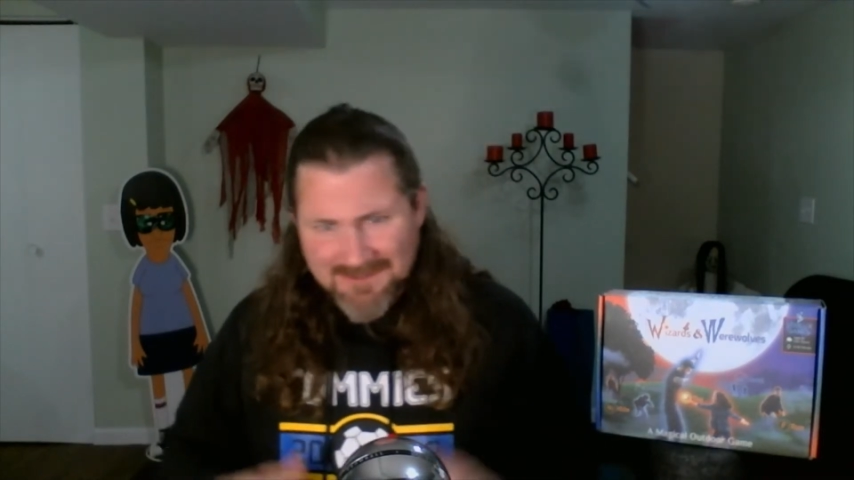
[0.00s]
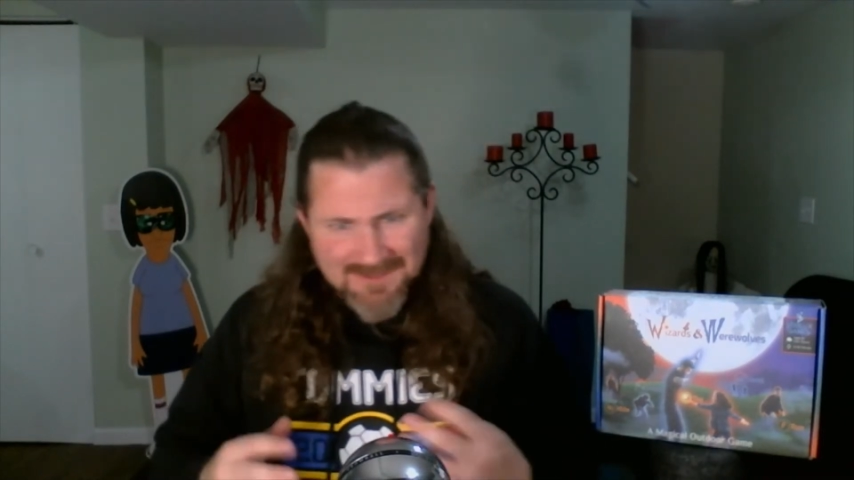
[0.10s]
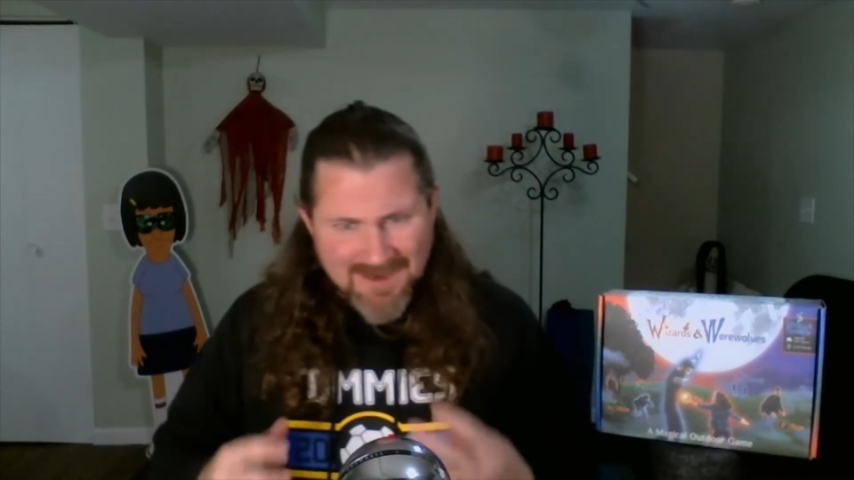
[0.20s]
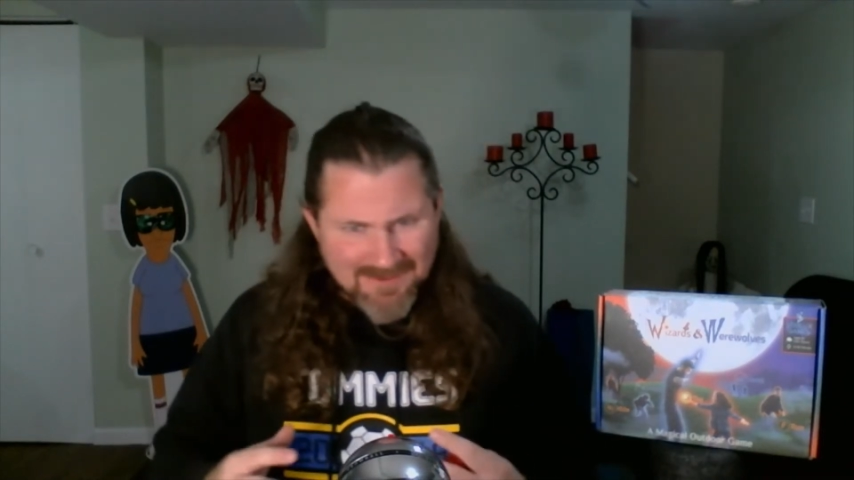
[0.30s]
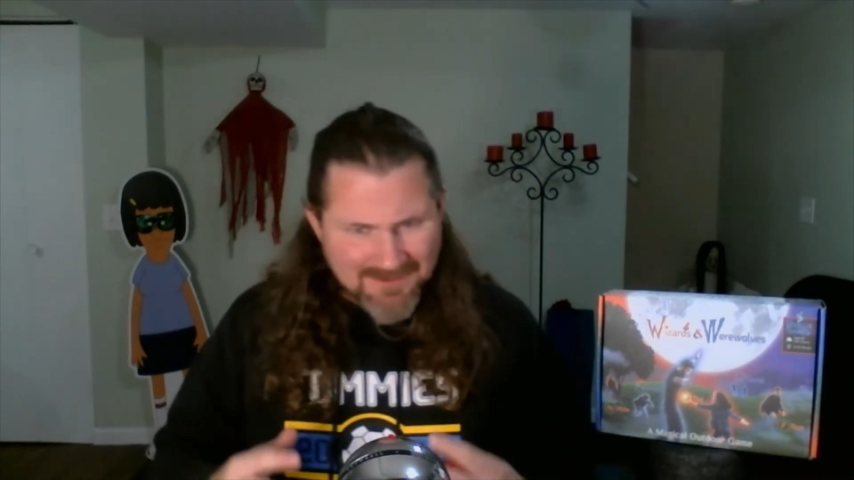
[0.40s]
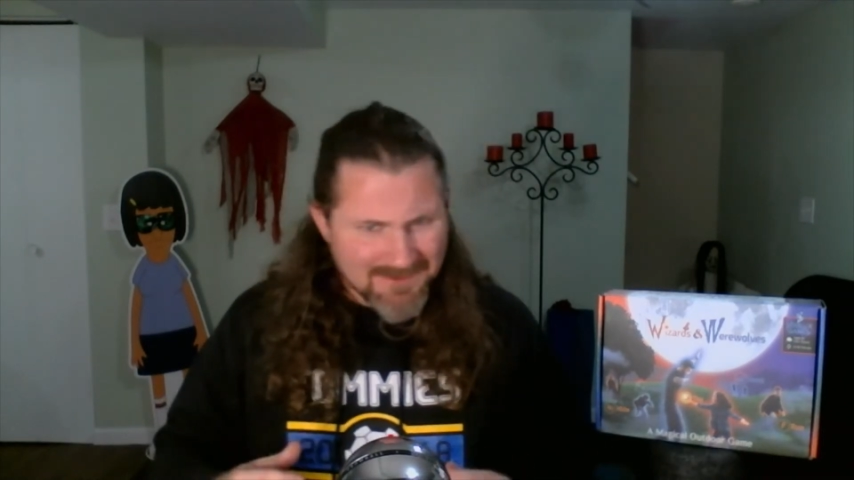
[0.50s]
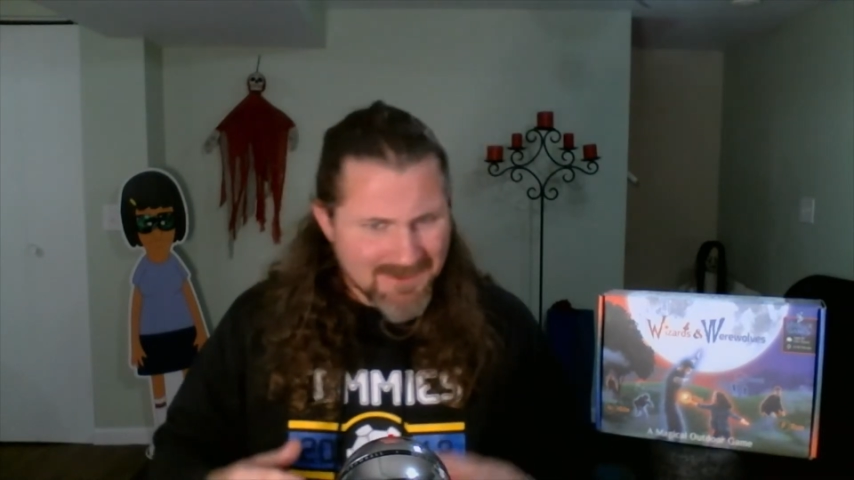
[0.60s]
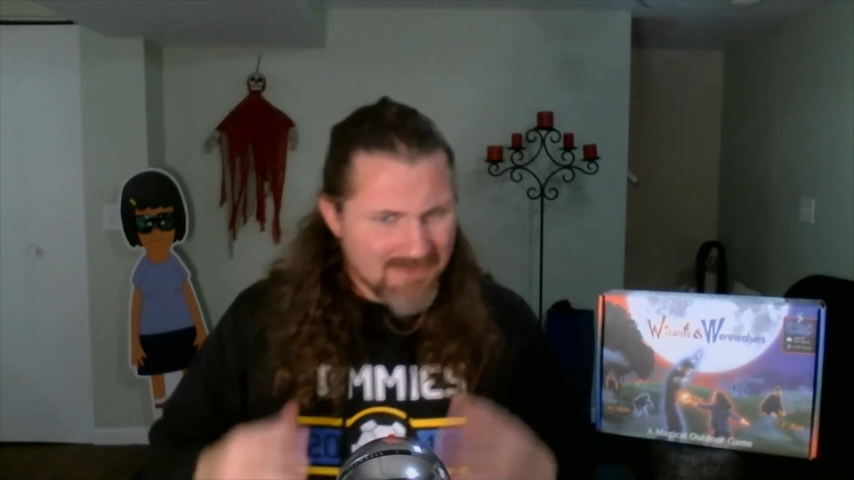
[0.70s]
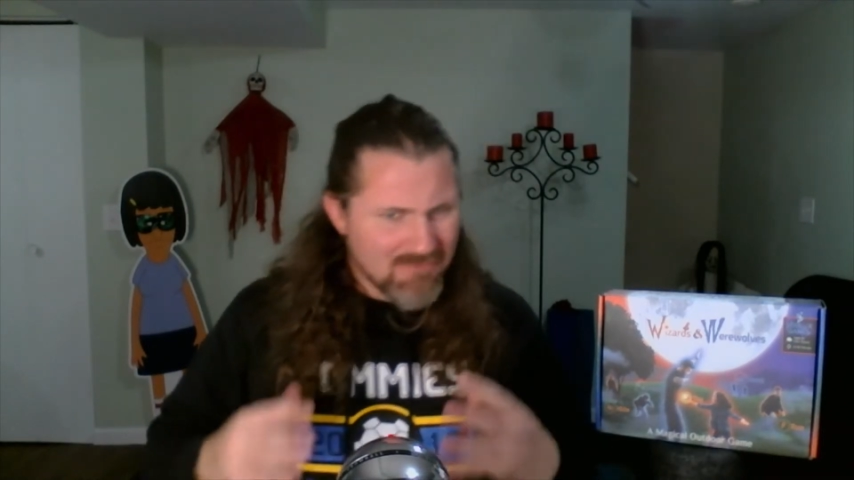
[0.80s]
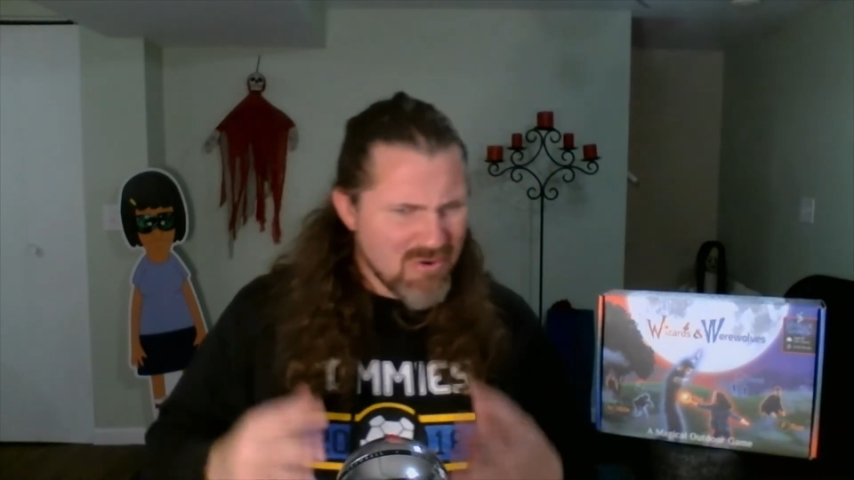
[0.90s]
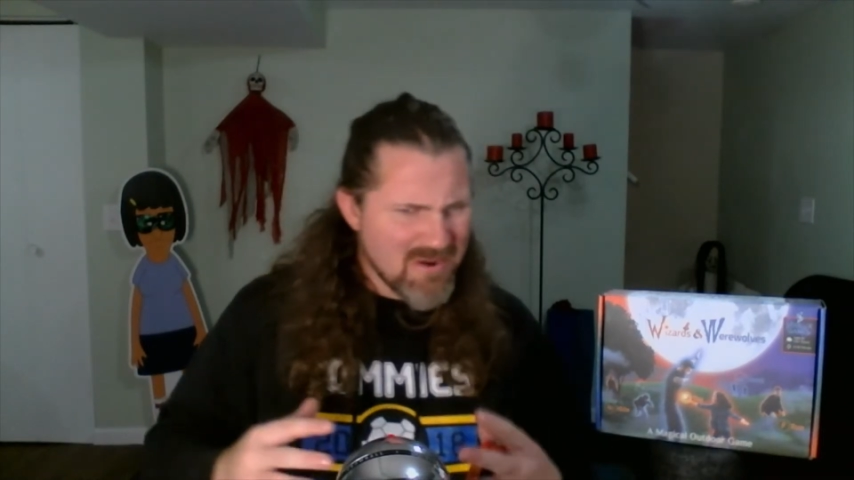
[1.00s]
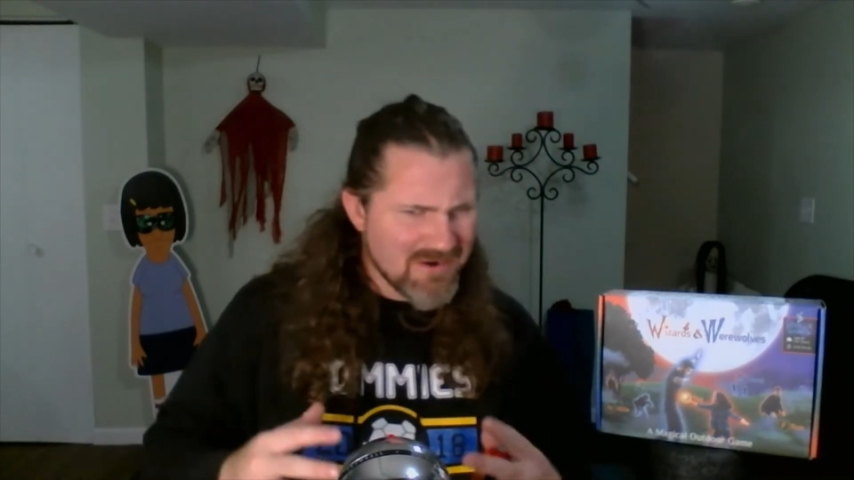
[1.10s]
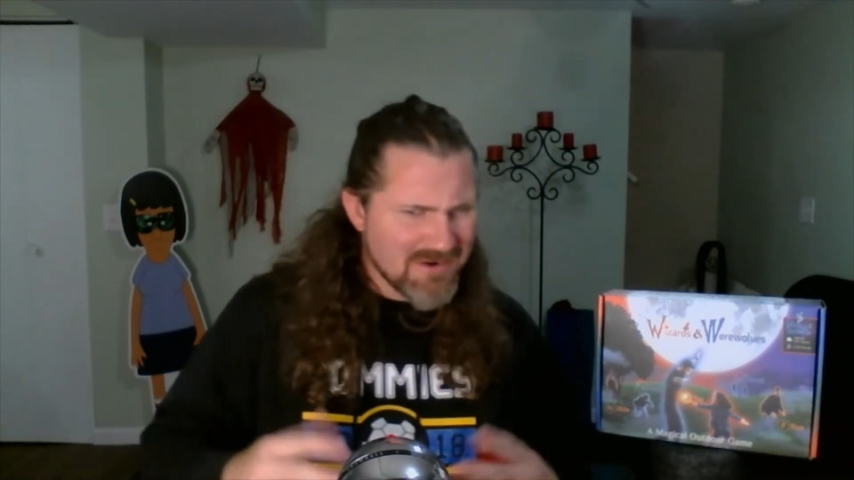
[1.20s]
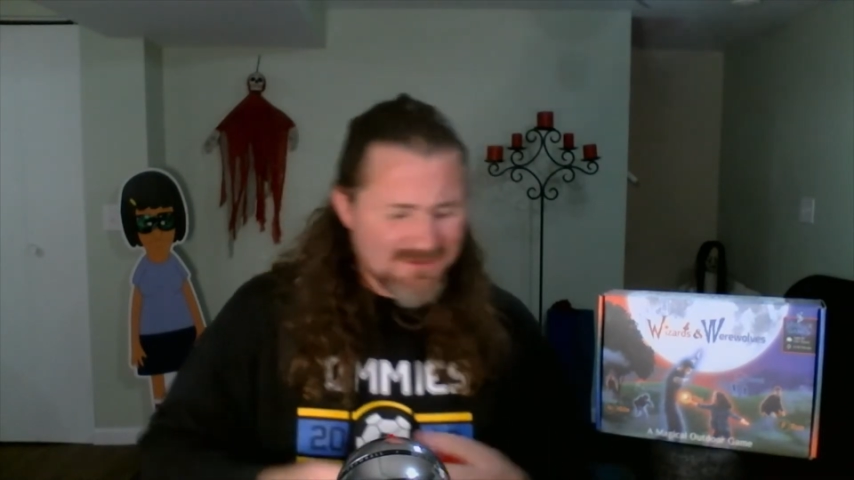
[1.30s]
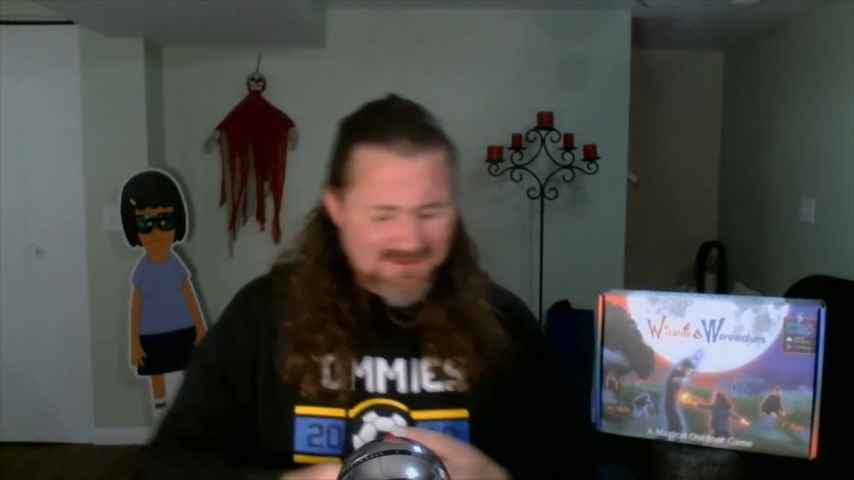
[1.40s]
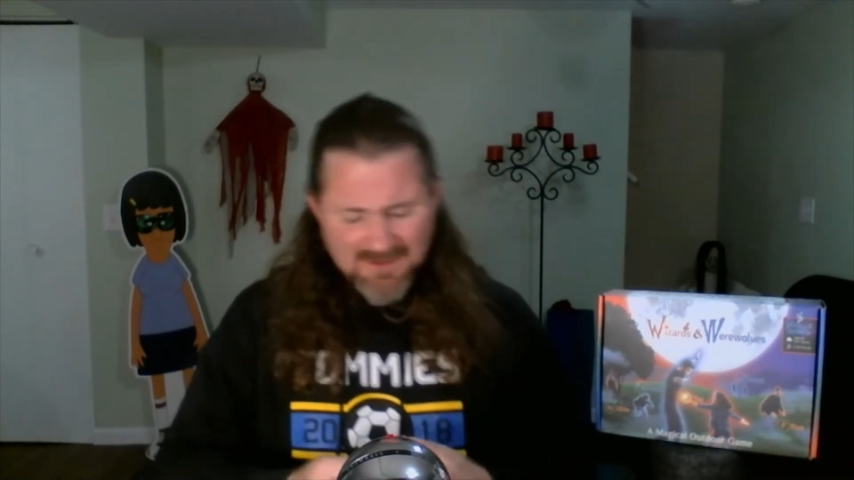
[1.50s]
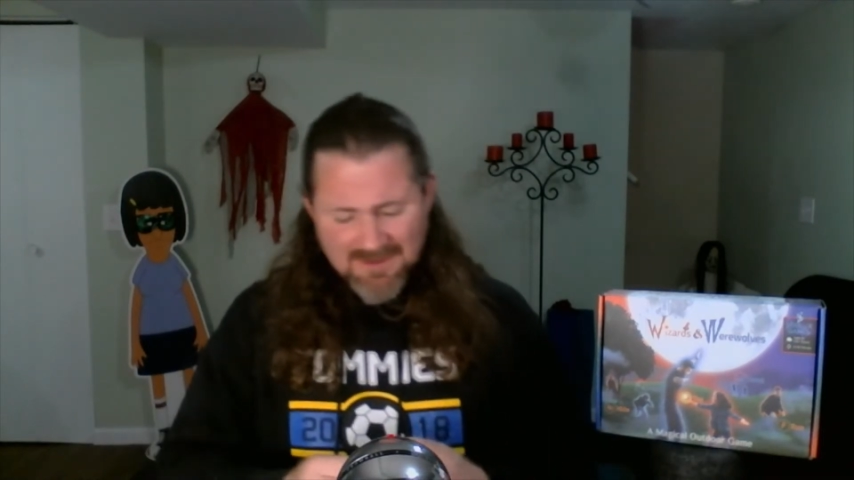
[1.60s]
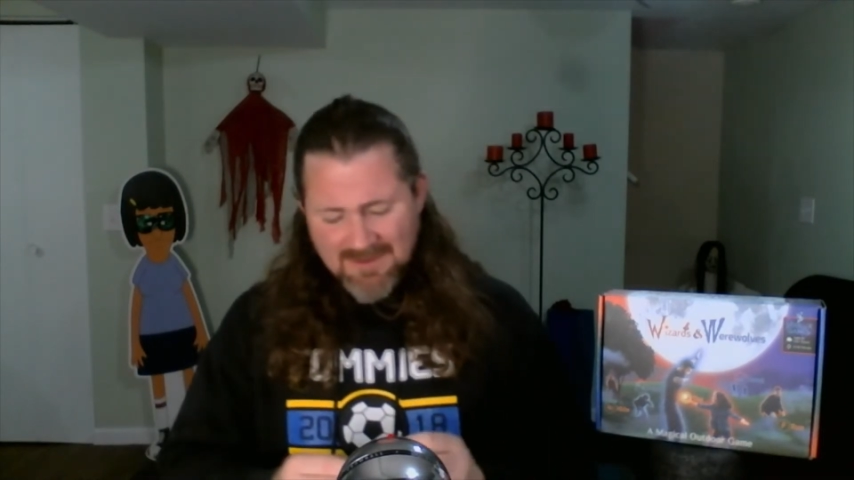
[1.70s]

silent predators.